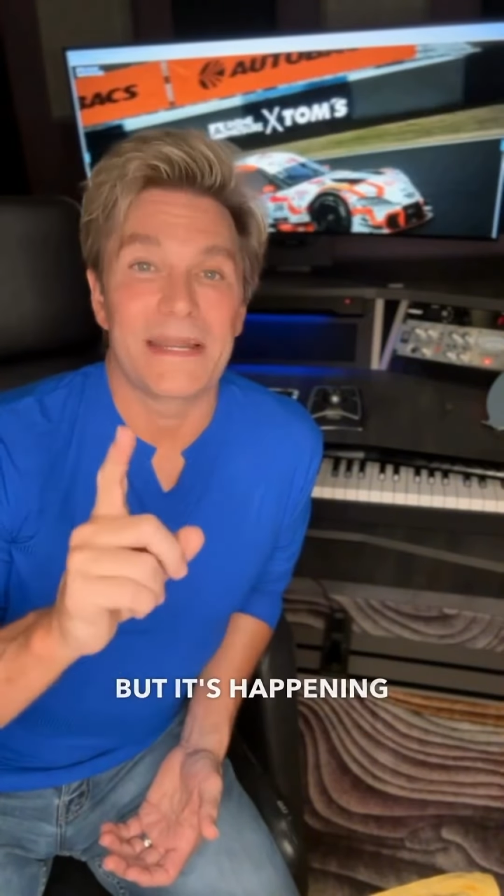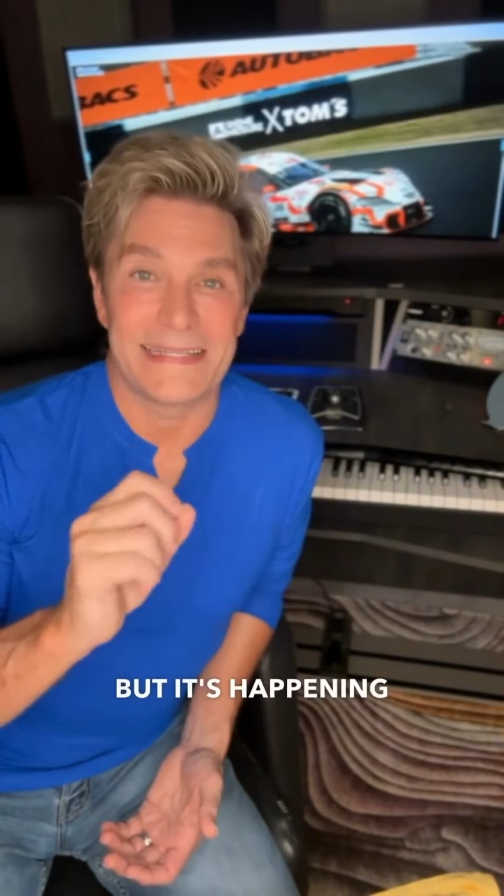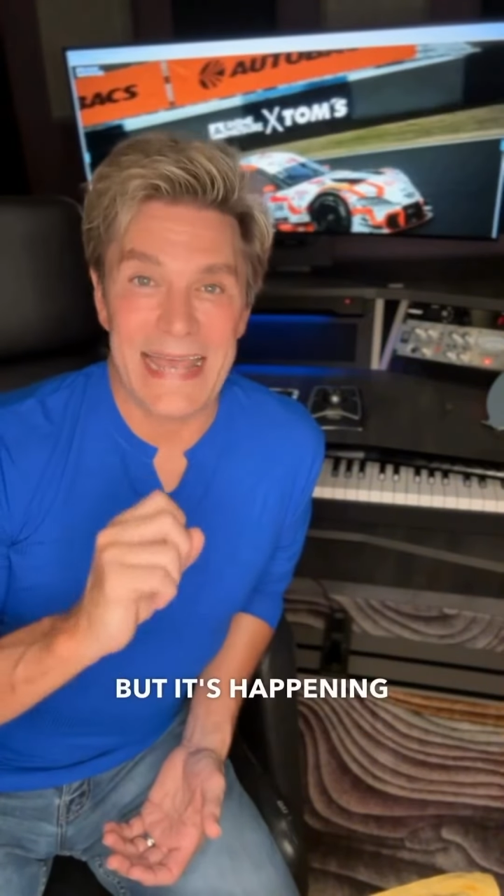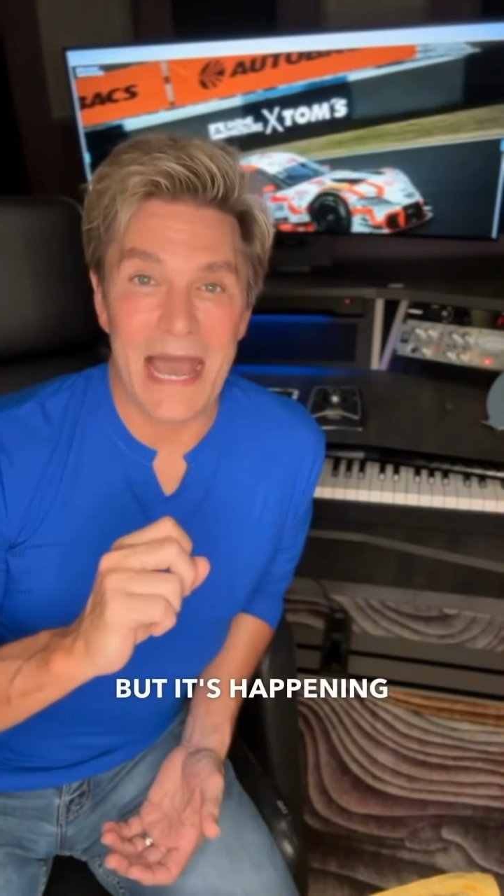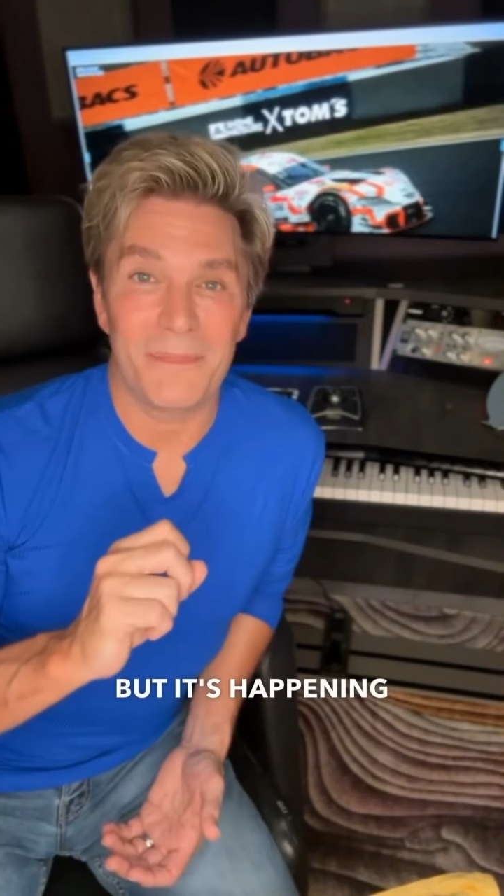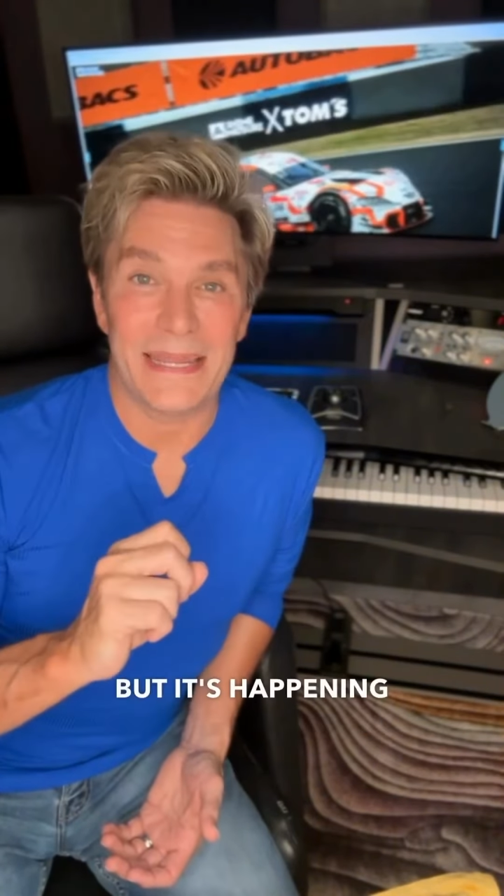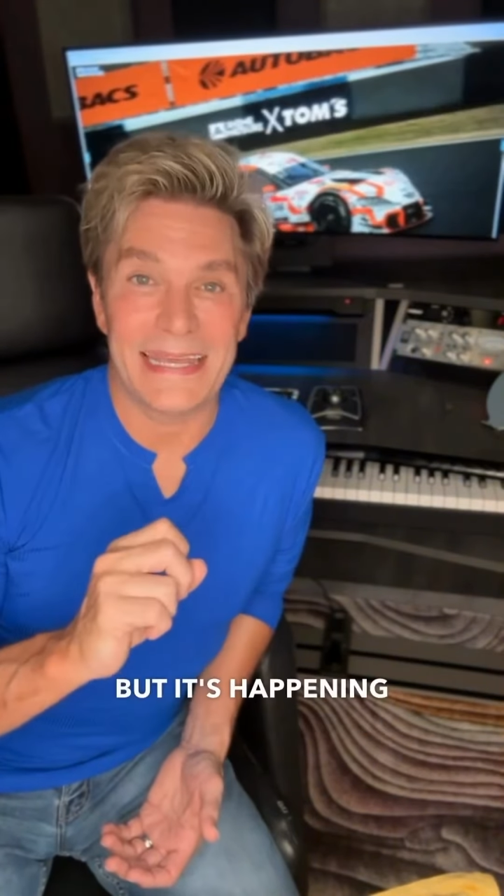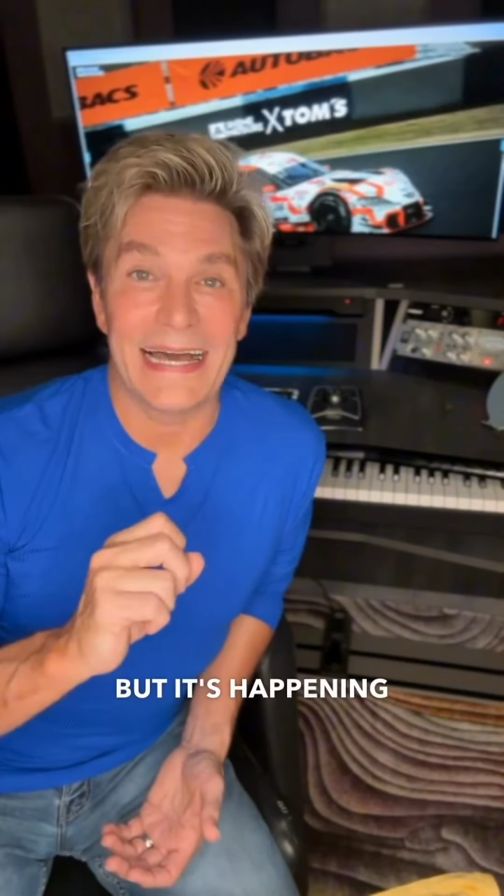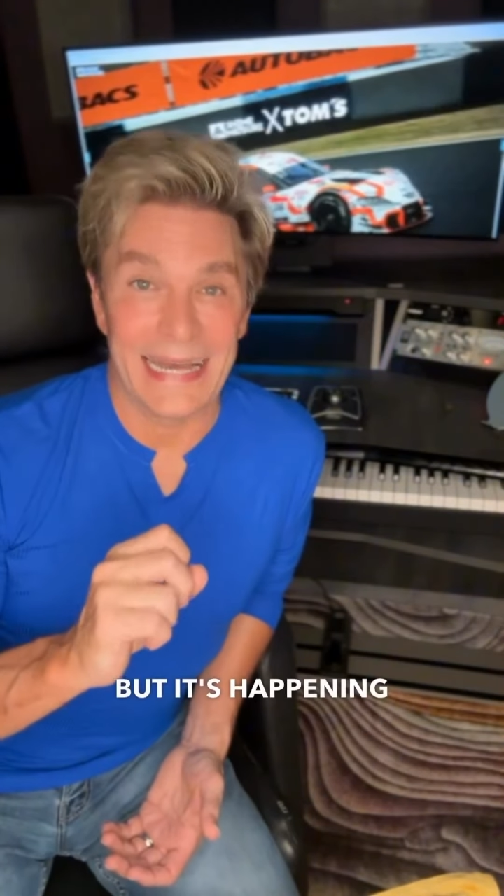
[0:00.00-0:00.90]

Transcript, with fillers: but it's happening